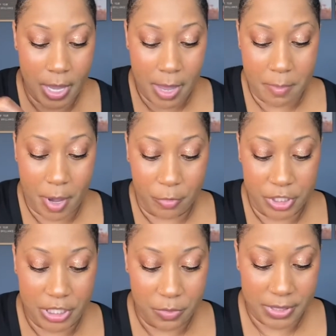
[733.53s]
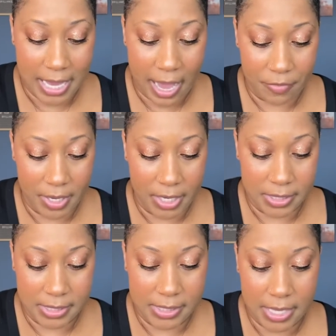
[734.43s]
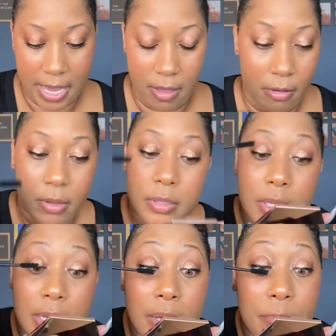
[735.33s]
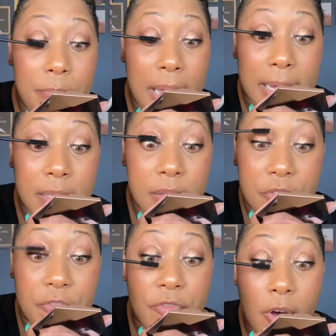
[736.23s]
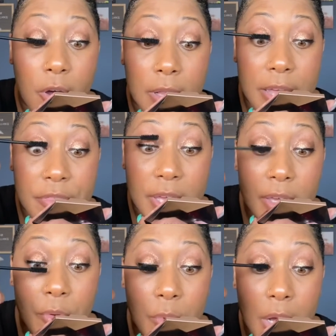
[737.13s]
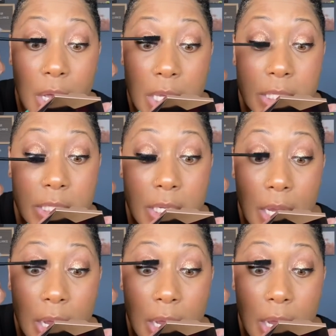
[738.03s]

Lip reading: But when she was having a sale back in the fall, I think it was,